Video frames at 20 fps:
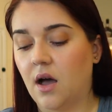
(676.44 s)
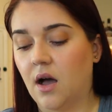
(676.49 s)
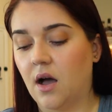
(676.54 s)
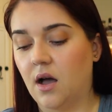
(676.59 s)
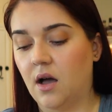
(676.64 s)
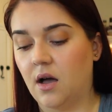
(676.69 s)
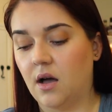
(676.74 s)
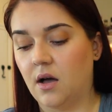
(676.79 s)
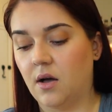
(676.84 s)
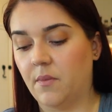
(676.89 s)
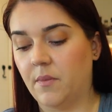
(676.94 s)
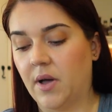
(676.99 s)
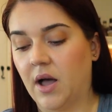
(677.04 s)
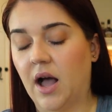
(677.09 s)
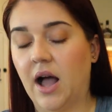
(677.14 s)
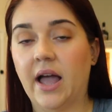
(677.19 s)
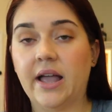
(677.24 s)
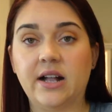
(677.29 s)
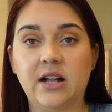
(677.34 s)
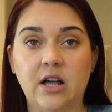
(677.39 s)

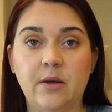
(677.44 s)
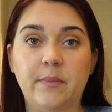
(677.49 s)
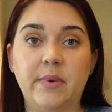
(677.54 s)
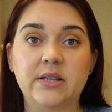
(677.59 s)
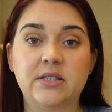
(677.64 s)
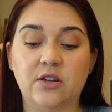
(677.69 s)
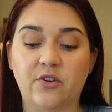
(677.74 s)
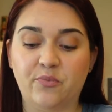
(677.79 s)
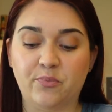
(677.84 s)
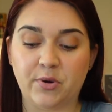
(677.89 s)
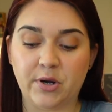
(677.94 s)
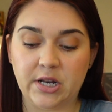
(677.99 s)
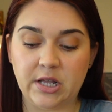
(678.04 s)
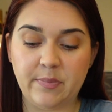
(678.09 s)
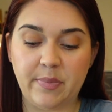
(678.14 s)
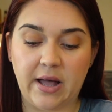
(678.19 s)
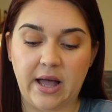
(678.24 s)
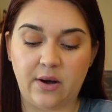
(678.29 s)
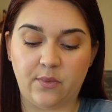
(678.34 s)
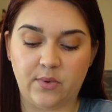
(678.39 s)
I cut myself pretty
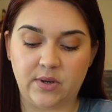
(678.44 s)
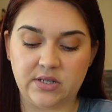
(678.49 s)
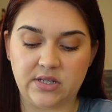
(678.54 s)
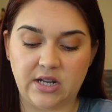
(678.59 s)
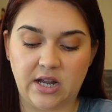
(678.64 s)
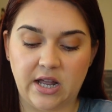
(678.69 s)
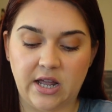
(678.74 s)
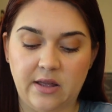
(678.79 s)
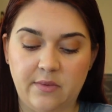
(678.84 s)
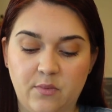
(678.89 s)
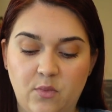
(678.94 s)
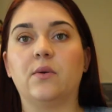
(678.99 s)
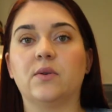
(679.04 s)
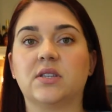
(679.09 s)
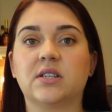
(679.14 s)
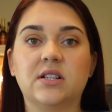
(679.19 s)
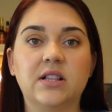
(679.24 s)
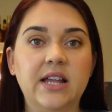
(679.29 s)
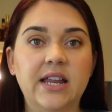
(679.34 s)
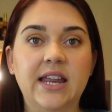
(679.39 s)
bad one time. I was
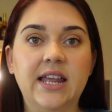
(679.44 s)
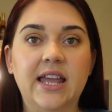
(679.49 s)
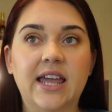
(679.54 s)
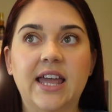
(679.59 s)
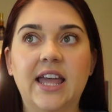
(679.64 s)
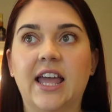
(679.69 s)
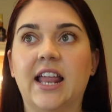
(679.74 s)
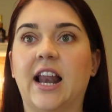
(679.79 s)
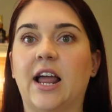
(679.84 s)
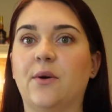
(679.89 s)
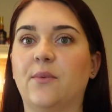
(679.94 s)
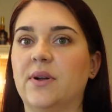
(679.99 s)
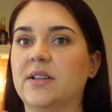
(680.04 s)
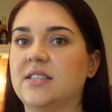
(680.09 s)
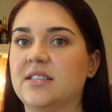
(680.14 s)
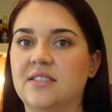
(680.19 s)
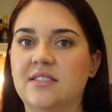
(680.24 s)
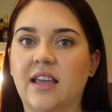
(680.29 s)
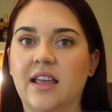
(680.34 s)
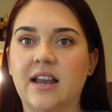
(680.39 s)
cleaning it and I went
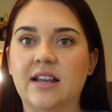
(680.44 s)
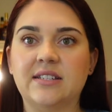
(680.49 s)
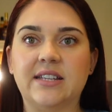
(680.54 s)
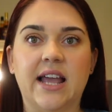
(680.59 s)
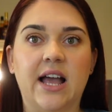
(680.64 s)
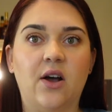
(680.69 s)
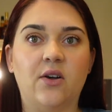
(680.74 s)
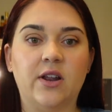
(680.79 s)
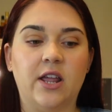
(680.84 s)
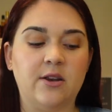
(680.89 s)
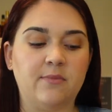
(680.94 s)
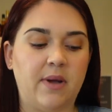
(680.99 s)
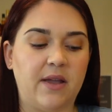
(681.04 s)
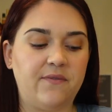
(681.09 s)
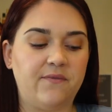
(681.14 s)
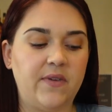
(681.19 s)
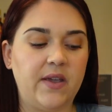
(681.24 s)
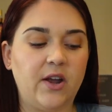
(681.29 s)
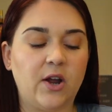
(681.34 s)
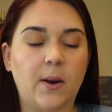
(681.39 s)
to set it down and my
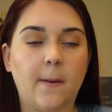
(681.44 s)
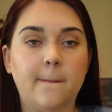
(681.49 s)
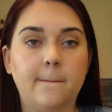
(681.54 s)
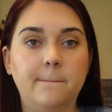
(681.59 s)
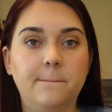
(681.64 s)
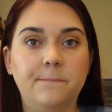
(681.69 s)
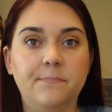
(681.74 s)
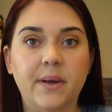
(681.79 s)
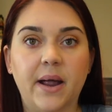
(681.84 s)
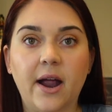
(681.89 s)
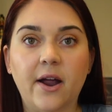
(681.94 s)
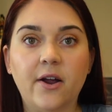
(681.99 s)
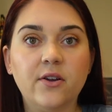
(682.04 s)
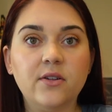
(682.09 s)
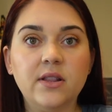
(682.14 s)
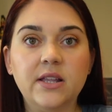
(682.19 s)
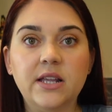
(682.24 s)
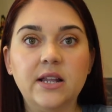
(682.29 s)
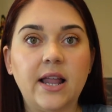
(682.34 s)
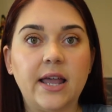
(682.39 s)
finger
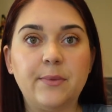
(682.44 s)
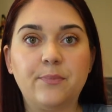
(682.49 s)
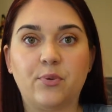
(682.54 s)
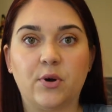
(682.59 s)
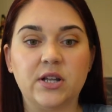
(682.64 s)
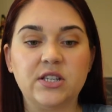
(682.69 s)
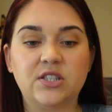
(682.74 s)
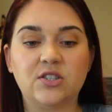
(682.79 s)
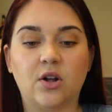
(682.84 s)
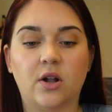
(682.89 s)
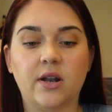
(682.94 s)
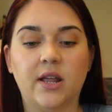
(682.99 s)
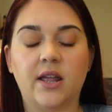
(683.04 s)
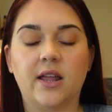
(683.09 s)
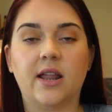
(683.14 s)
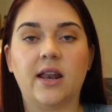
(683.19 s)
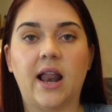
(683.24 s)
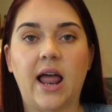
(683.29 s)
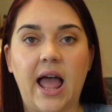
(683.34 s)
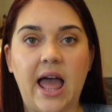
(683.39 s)
barely like pressed on
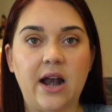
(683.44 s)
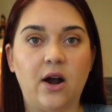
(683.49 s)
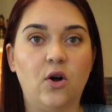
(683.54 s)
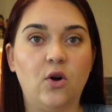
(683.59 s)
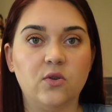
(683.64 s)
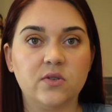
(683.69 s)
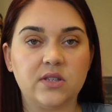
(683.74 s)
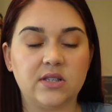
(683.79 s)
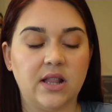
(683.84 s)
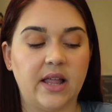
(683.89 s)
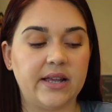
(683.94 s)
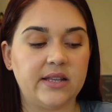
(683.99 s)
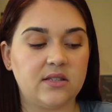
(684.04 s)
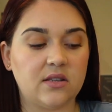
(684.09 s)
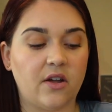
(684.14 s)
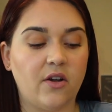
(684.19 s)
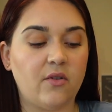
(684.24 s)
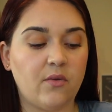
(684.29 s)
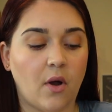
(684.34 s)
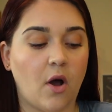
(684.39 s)
it and I had a whole slice
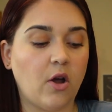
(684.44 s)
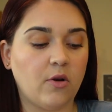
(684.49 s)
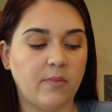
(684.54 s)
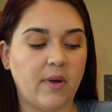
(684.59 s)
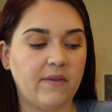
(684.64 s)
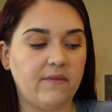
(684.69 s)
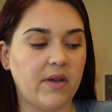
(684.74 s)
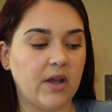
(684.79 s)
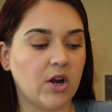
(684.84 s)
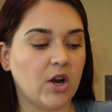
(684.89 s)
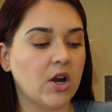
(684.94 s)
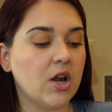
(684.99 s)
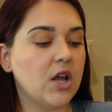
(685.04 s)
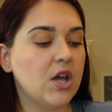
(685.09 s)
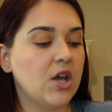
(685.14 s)
on my finger.